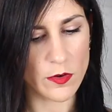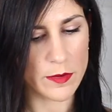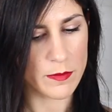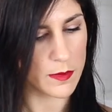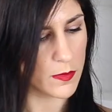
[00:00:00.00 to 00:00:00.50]

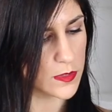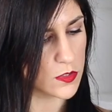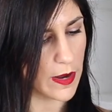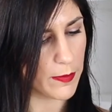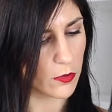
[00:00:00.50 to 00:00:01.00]
very minimal
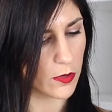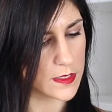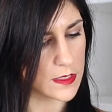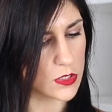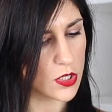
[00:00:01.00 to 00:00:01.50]
strap
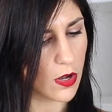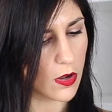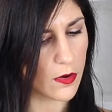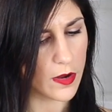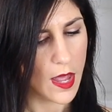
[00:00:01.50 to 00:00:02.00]
across the
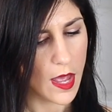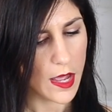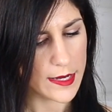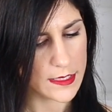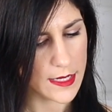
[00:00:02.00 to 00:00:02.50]
toe.
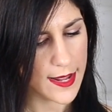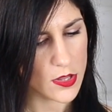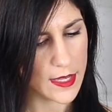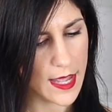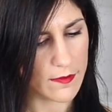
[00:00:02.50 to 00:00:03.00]
I did
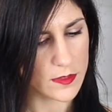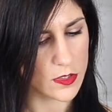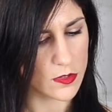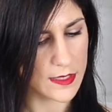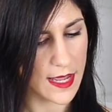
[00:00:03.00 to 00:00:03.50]
actually have
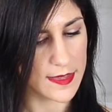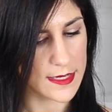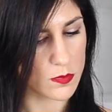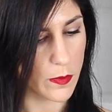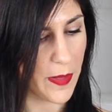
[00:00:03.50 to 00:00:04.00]
to get
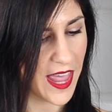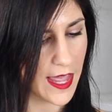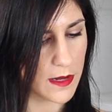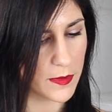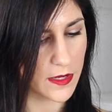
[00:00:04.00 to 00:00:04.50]
these
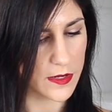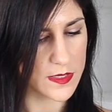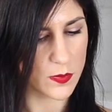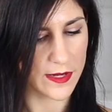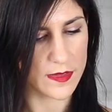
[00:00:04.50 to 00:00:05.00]
repaired
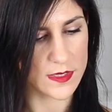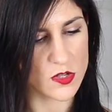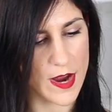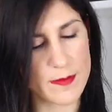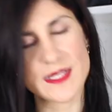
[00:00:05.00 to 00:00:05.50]
because one of the
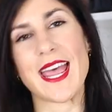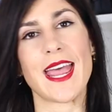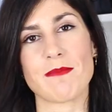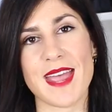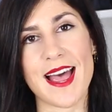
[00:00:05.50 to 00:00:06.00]
straps
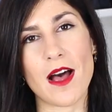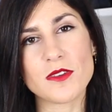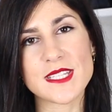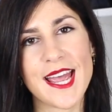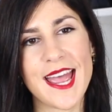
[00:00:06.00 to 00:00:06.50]
came
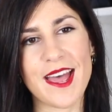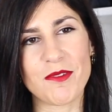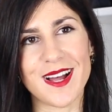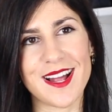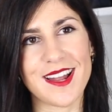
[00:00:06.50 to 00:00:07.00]
out
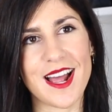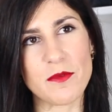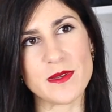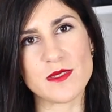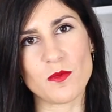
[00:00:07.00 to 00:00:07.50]
while
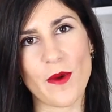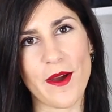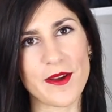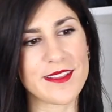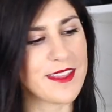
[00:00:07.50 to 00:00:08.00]
I was
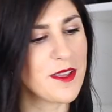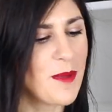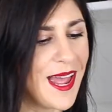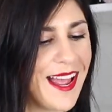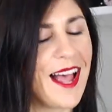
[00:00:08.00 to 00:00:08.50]
wearing
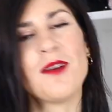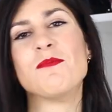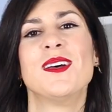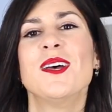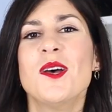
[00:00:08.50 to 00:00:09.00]

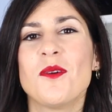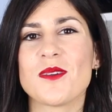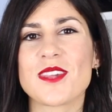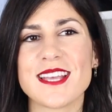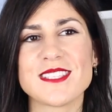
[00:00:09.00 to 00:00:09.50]
them,
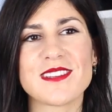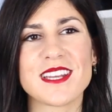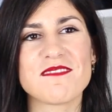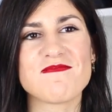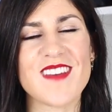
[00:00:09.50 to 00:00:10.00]
which as you
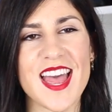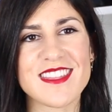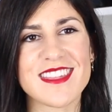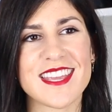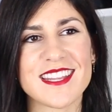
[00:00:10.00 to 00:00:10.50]
can
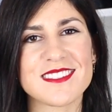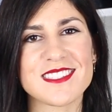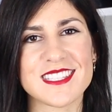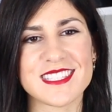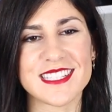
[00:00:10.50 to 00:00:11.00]
imagine
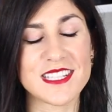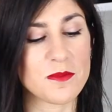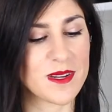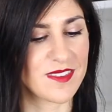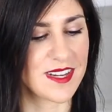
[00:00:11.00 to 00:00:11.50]
is just a little
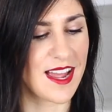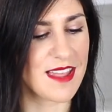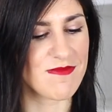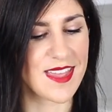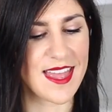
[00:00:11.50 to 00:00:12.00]
bit of a
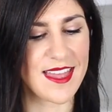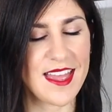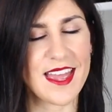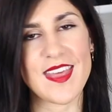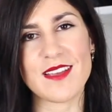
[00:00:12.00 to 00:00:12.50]
nightmare.
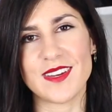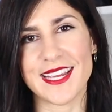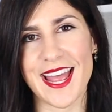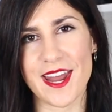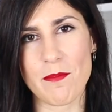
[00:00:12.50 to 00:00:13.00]

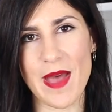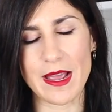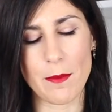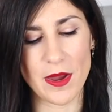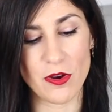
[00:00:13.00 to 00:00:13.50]
Thankfully I had a
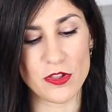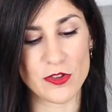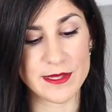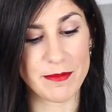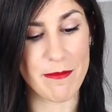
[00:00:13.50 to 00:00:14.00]
backup pair of
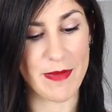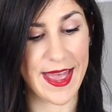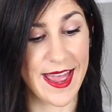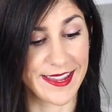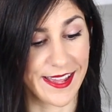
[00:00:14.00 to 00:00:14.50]
shoes on my
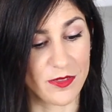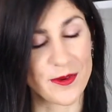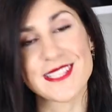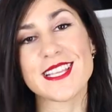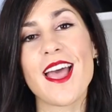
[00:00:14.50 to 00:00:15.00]
back,
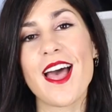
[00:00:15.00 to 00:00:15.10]
otherwise